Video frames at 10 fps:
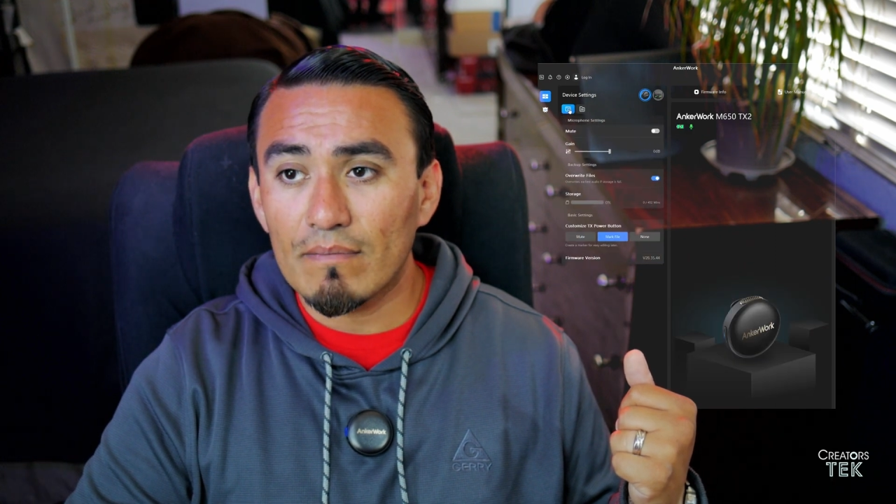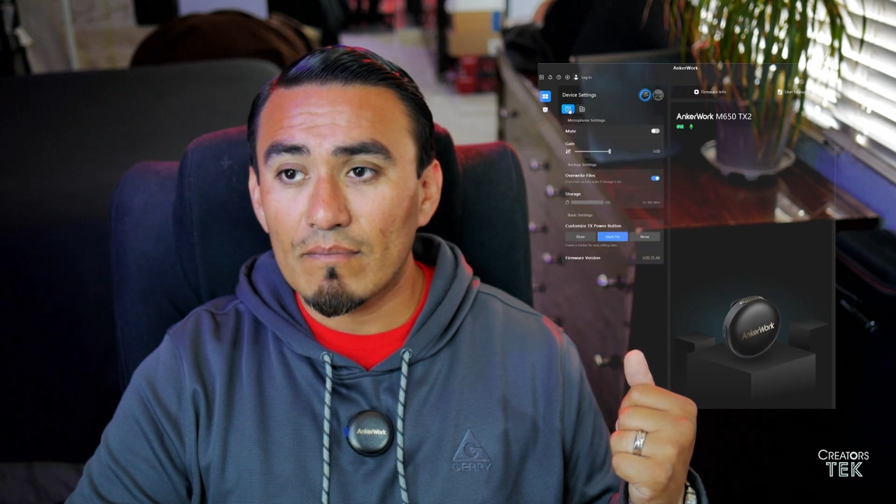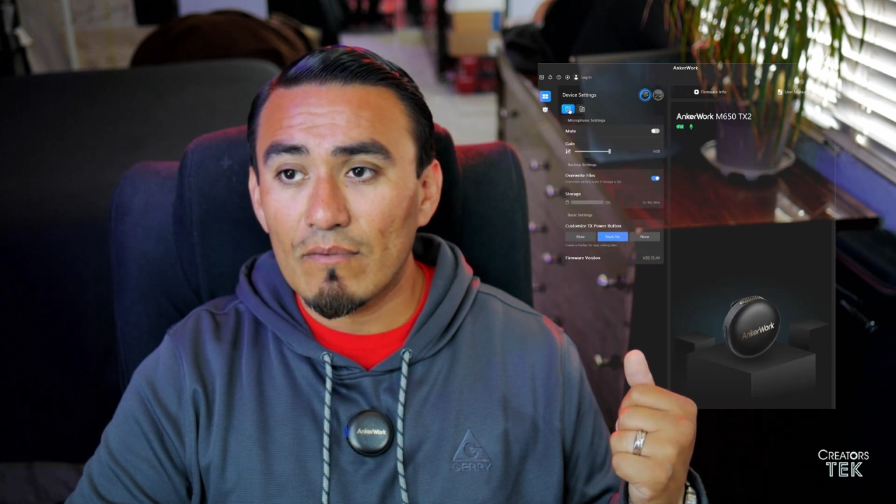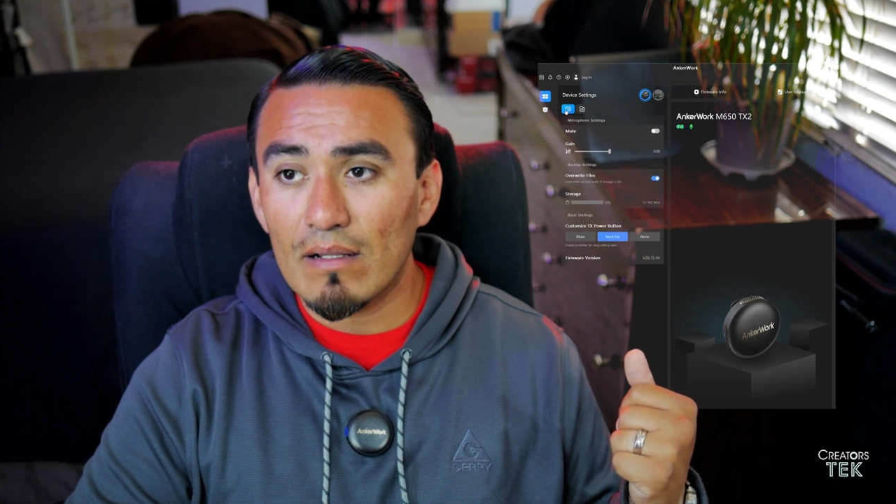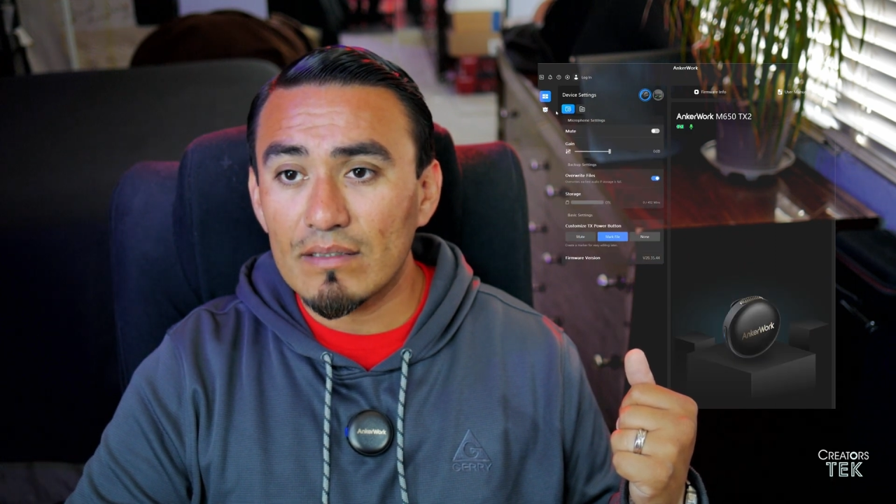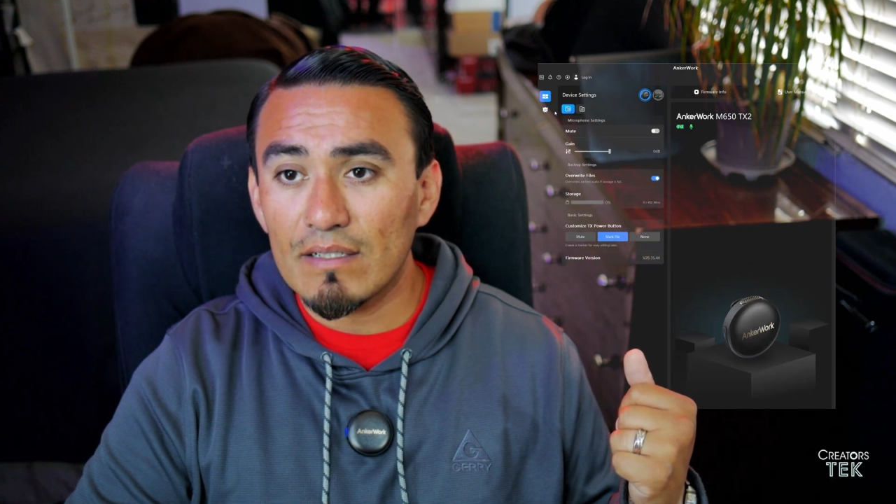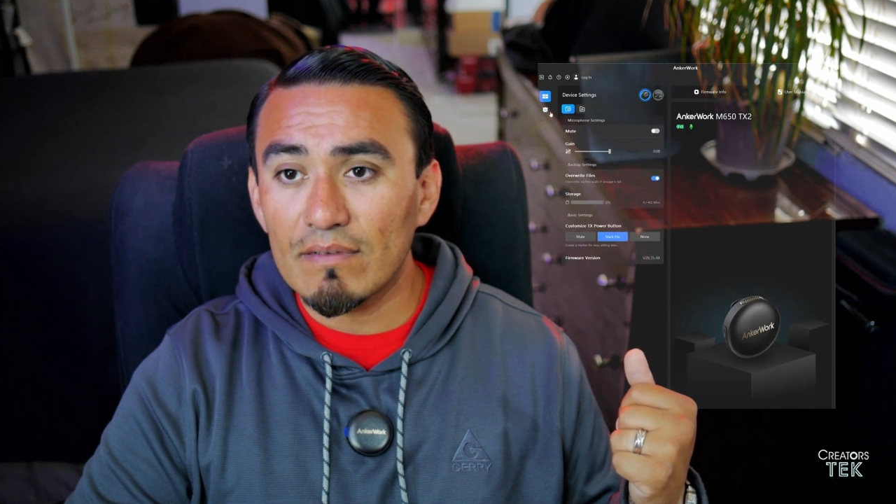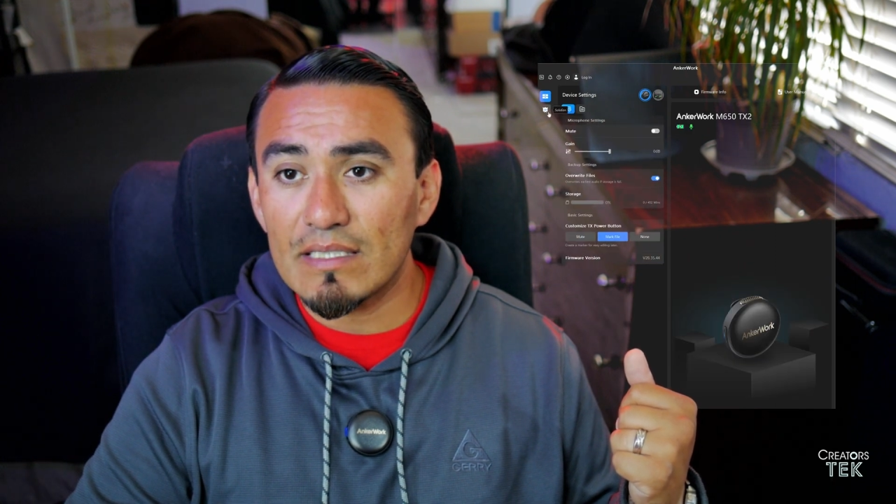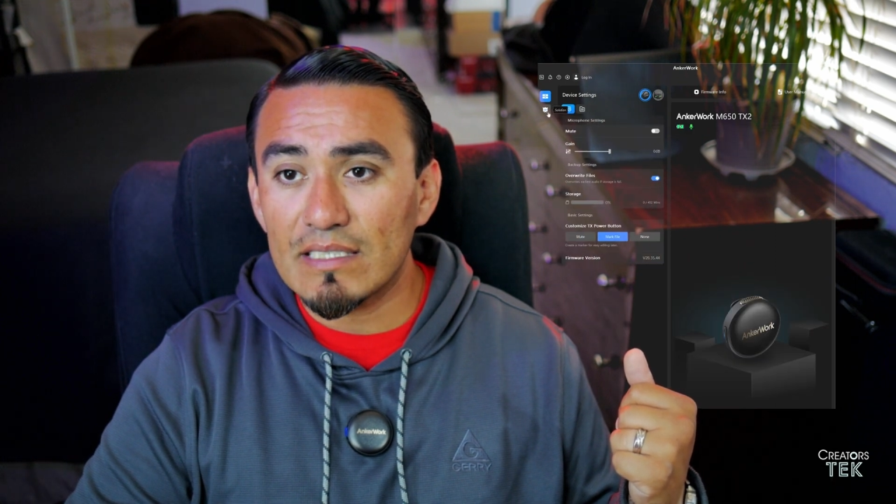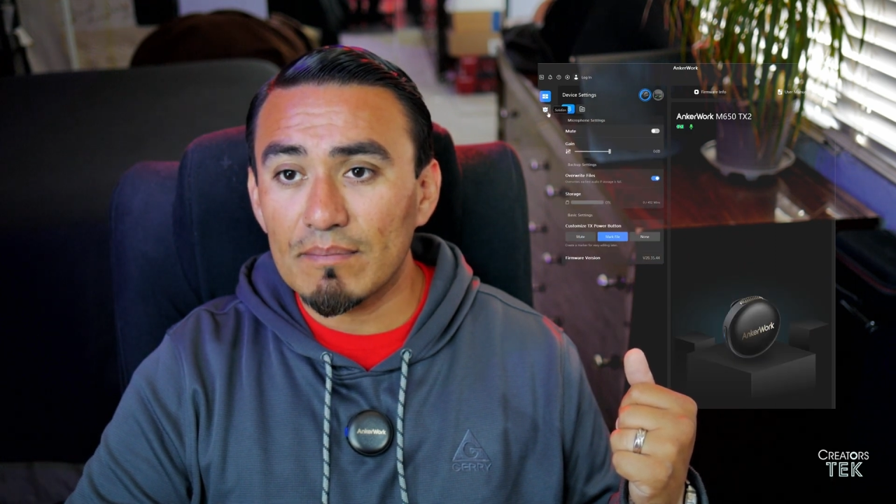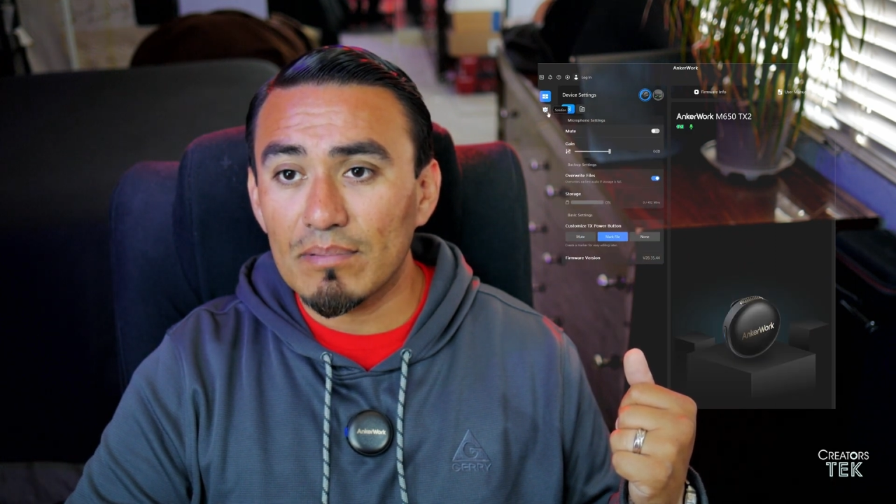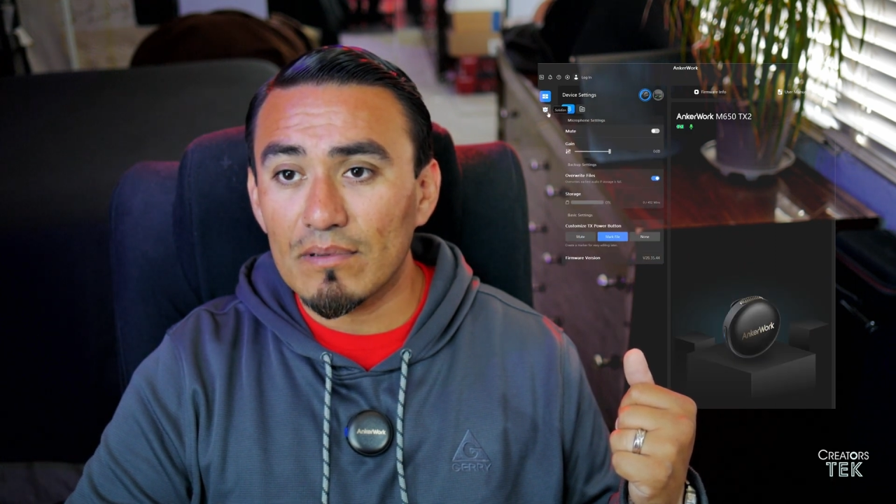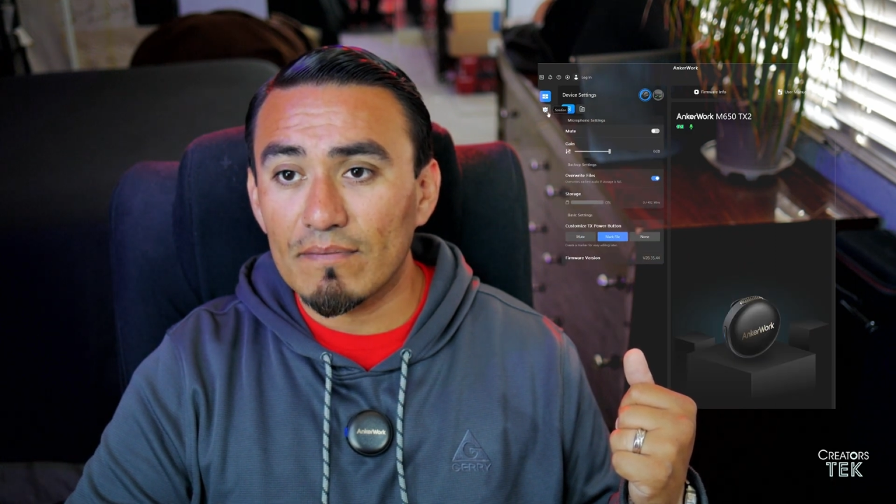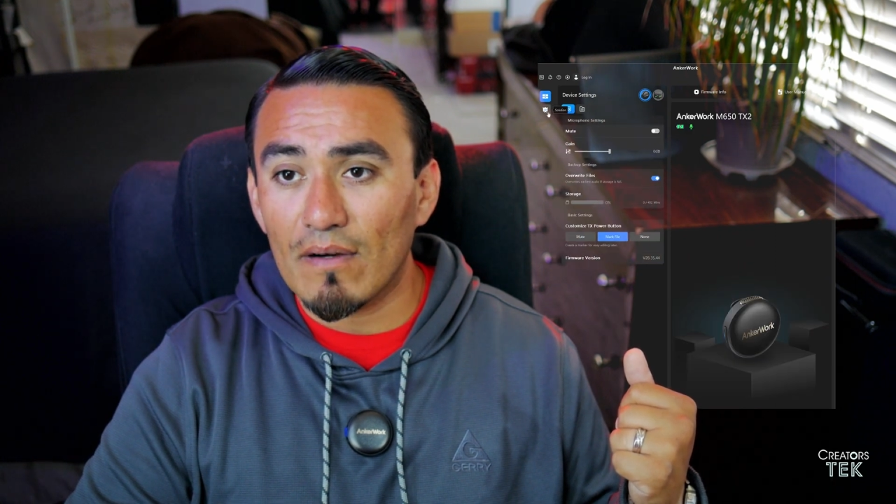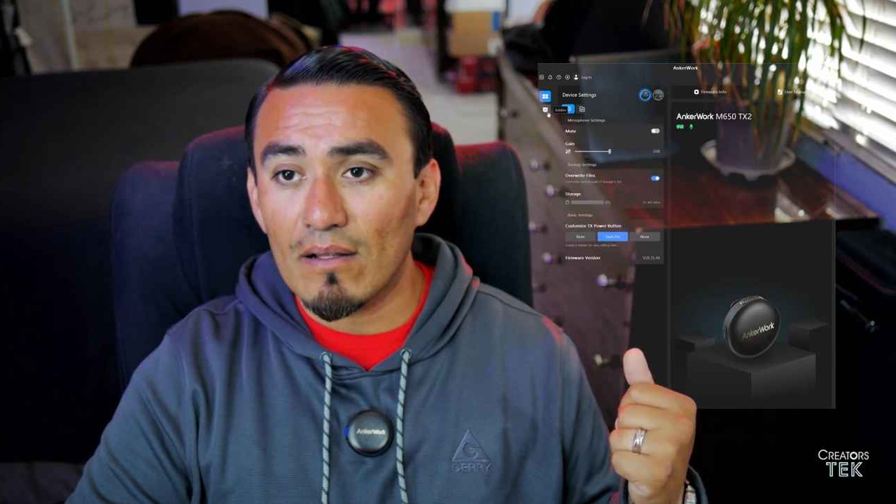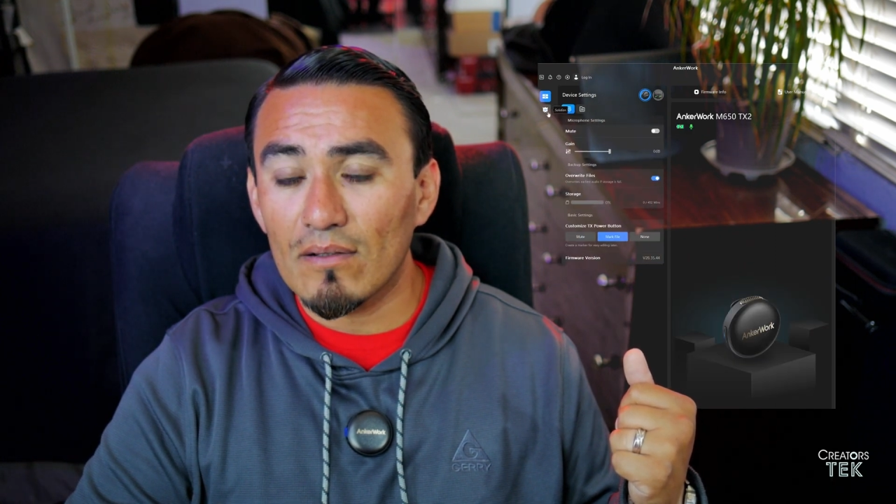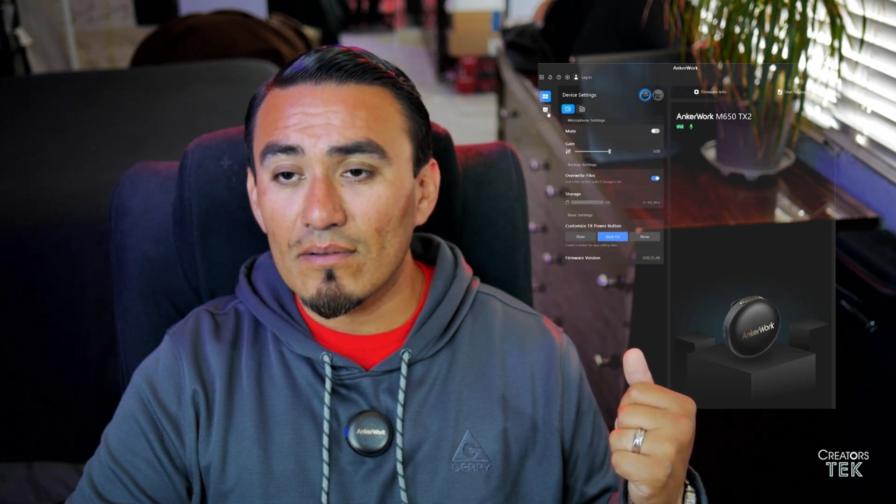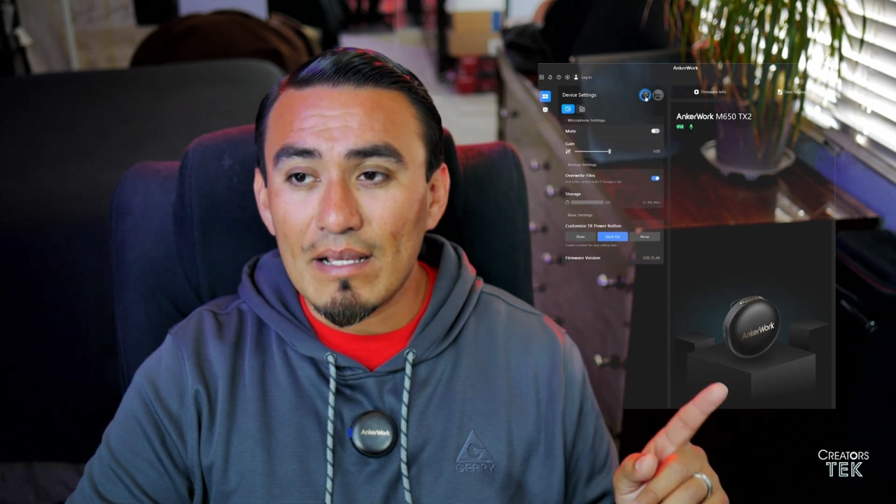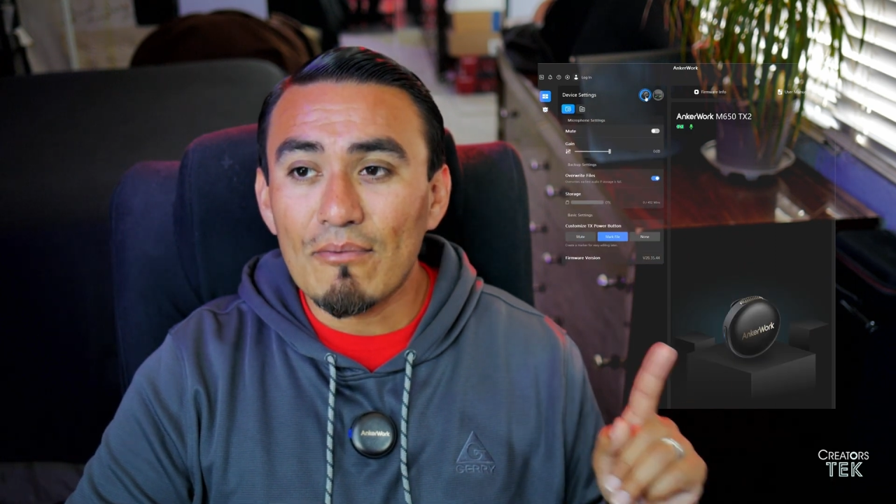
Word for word: relatively simple to follow.